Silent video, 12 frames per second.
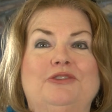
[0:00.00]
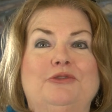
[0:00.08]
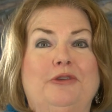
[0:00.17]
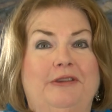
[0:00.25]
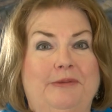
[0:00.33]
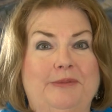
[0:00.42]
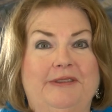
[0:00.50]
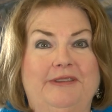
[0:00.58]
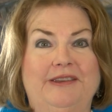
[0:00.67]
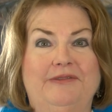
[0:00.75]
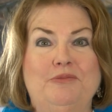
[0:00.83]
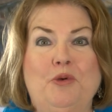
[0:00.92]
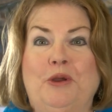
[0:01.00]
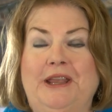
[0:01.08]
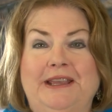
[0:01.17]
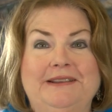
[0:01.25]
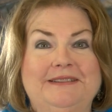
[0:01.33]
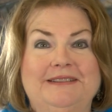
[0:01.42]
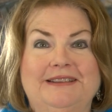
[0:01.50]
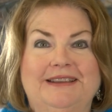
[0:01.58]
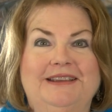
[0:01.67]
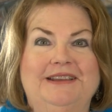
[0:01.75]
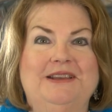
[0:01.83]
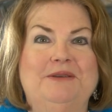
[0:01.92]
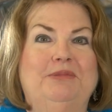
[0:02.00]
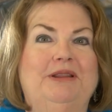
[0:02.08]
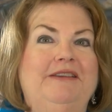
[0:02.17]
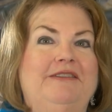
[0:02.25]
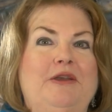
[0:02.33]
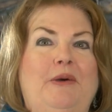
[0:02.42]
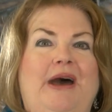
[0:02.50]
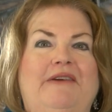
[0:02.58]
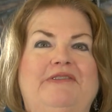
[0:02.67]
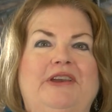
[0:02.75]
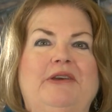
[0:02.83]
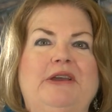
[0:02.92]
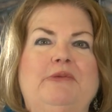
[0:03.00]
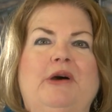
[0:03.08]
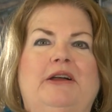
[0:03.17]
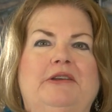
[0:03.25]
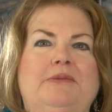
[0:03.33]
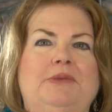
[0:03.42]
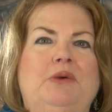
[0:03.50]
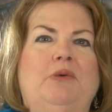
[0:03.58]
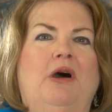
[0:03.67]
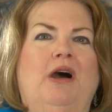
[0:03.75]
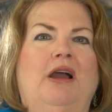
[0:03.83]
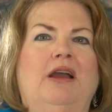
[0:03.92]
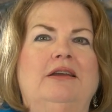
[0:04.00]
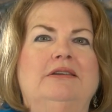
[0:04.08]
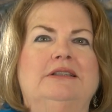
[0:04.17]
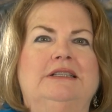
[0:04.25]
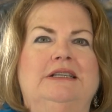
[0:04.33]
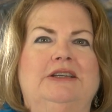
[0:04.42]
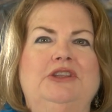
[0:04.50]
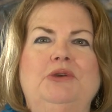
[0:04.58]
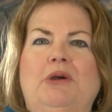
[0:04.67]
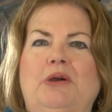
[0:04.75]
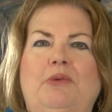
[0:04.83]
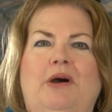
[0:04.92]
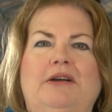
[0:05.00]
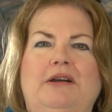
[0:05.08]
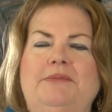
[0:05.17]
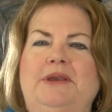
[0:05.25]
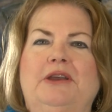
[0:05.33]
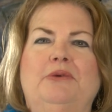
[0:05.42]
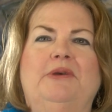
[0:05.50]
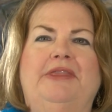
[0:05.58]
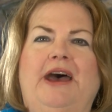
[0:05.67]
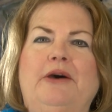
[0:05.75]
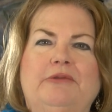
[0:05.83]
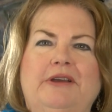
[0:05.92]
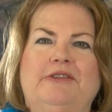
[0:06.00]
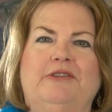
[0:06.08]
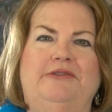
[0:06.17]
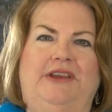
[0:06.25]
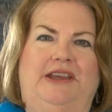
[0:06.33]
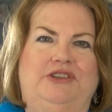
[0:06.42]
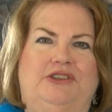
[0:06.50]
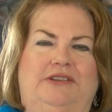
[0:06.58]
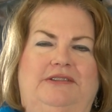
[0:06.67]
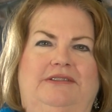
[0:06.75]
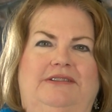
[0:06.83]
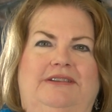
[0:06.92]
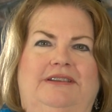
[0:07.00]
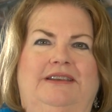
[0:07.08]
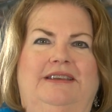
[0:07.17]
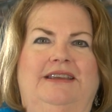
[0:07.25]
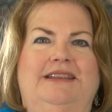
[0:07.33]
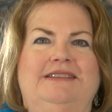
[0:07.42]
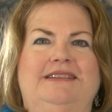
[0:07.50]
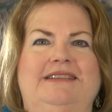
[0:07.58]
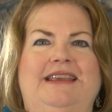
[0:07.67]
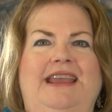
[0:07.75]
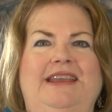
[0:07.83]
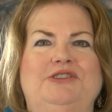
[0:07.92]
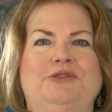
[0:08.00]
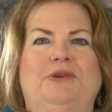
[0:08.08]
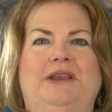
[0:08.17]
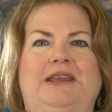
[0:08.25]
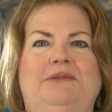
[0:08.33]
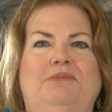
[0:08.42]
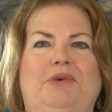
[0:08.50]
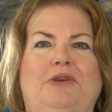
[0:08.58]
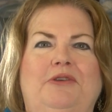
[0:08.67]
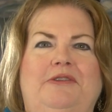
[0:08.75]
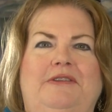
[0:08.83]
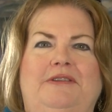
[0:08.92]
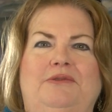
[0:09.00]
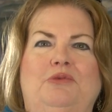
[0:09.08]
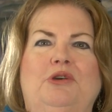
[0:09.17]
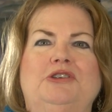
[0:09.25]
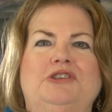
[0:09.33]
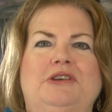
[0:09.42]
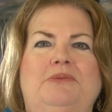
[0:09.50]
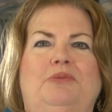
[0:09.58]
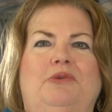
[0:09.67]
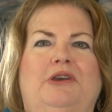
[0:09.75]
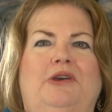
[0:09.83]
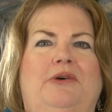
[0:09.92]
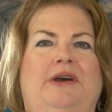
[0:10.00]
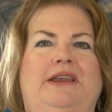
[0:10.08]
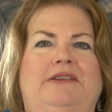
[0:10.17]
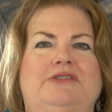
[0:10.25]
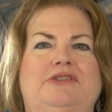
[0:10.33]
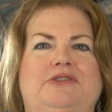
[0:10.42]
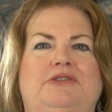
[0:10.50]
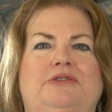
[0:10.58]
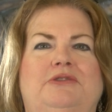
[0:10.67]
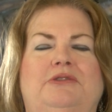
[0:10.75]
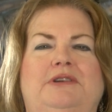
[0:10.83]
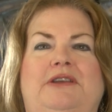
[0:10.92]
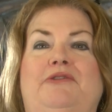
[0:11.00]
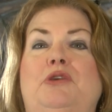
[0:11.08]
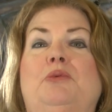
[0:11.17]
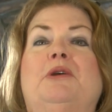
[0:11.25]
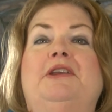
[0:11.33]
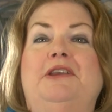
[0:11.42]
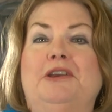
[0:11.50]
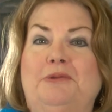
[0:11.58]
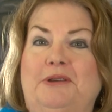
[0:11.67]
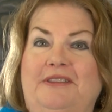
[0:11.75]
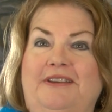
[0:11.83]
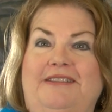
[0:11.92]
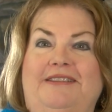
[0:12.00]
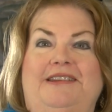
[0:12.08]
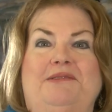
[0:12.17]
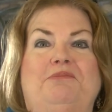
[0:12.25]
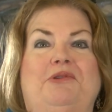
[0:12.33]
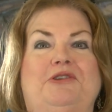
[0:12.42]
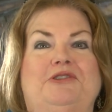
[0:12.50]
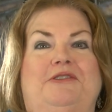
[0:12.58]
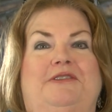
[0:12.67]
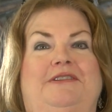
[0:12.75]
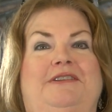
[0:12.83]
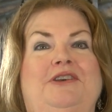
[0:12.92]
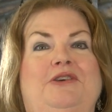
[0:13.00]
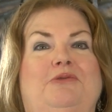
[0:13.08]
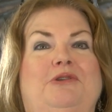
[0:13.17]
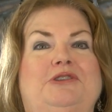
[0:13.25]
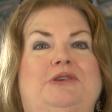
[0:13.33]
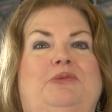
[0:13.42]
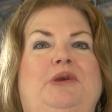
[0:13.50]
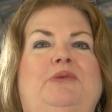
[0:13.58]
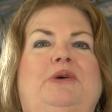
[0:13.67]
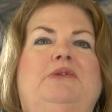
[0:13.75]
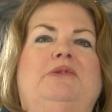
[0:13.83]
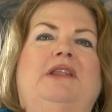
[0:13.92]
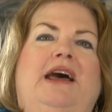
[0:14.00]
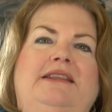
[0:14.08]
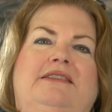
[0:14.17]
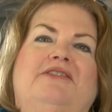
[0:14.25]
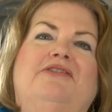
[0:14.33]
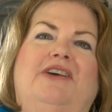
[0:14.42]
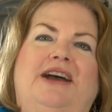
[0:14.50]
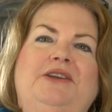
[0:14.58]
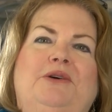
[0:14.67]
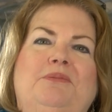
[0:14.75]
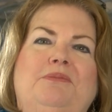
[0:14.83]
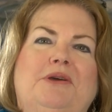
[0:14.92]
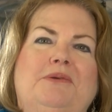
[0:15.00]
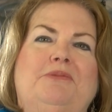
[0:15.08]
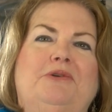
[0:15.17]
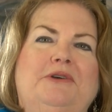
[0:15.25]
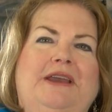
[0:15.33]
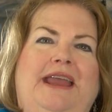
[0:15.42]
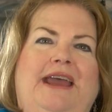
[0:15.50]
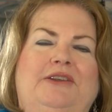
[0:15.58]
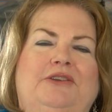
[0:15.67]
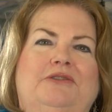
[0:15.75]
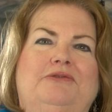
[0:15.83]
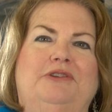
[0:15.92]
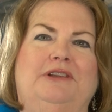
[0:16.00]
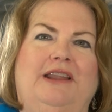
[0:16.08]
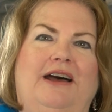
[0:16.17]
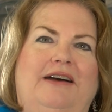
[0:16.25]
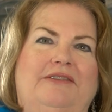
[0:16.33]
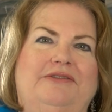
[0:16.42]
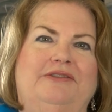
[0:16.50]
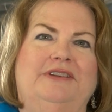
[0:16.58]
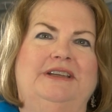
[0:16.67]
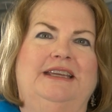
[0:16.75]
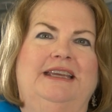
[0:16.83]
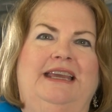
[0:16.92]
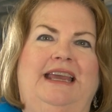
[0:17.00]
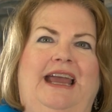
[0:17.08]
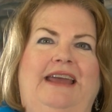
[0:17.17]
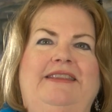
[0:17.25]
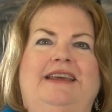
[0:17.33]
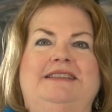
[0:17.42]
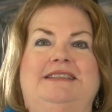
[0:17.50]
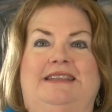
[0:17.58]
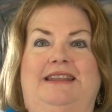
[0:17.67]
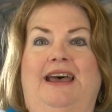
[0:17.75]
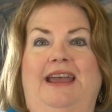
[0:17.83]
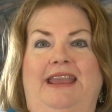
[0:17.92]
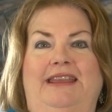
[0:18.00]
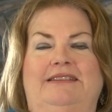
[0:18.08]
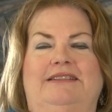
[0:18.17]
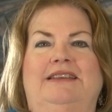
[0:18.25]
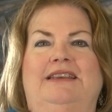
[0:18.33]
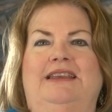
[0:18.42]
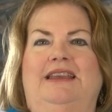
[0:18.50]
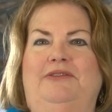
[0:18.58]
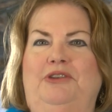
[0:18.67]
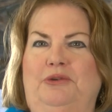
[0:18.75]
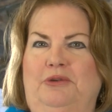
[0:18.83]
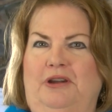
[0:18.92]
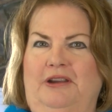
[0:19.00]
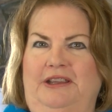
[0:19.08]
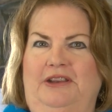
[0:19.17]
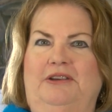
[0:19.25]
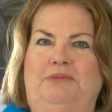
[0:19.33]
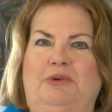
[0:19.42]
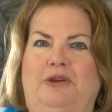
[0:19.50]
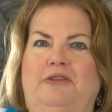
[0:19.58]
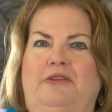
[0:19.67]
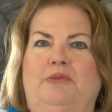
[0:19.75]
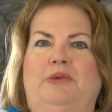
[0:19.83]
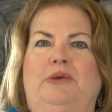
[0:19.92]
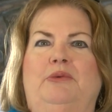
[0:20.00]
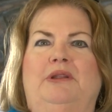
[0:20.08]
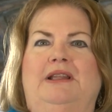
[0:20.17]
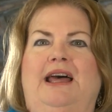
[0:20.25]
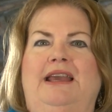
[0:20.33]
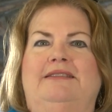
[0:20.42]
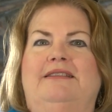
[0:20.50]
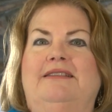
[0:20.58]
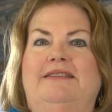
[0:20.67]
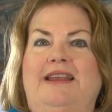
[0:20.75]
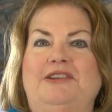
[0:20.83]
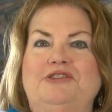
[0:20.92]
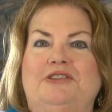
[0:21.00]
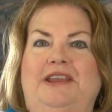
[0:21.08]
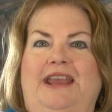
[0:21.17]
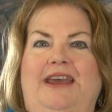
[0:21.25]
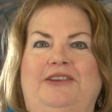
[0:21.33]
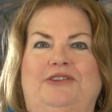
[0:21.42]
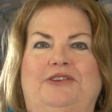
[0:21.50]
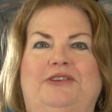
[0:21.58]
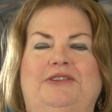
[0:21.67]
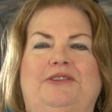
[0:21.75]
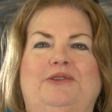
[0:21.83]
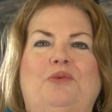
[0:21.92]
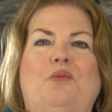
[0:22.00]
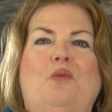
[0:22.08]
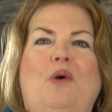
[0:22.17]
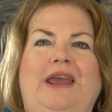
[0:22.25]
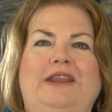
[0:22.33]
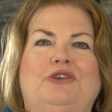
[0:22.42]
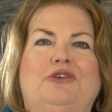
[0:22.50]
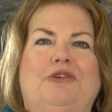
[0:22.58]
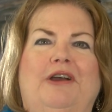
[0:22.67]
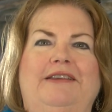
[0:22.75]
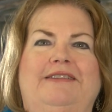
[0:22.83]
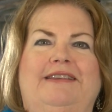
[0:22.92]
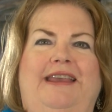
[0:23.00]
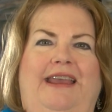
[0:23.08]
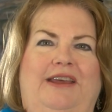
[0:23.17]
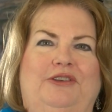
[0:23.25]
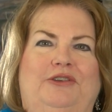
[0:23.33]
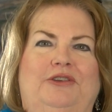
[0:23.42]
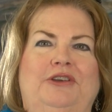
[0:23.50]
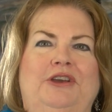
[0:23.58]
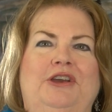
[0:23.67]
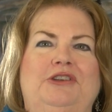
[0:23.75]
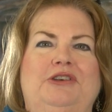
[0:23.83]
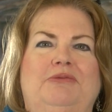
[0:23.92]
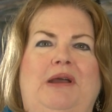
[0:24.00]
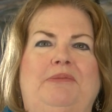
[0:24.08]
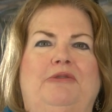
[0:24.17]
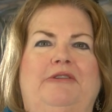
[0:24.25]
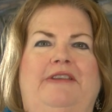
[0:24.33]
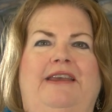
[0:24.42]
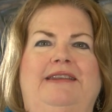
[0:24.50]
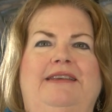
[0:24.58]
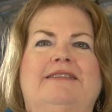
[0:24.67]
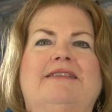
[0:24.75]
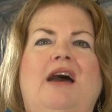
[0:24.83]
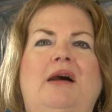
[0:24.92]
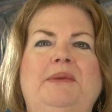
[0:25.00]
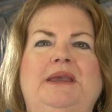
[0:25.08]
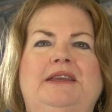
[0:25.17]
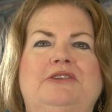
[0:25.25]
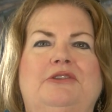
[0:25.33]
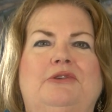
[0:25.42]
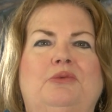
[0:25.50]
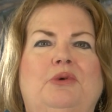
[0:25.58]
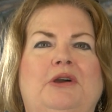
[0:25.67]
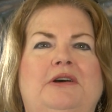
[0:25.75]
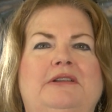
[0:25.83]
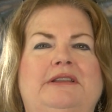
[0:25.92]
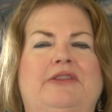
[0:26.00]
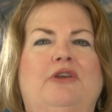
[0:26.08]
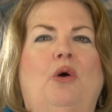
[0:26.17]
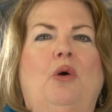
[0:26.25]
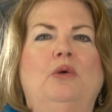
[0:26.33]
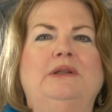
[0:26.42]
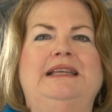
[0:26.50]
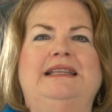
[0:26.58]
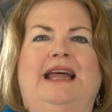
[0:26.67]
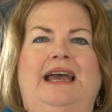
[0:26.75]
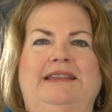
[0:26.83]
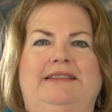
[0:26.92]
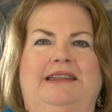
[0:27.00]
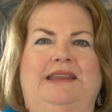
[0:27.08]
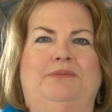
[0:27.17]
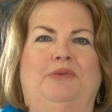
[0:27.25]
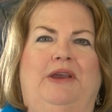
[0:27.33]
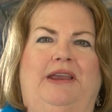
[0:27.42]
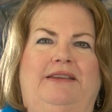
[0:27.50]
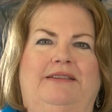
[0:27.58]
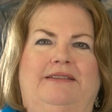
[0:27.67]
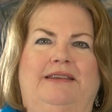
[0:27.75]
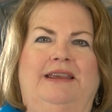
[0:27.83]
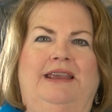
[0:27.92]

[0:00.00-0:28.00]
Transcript: Christmas Eve morning. Please know how very welcome you are. You are welcome here without reservation. Today, during in-person worship, we're going to, if you were here with us in in-person worship, we would light the final purple candle for love. And then tonight, if you are here in person, we will light the center candle, the white Christ candle, to represent his coming into the world and the holy light that he brings.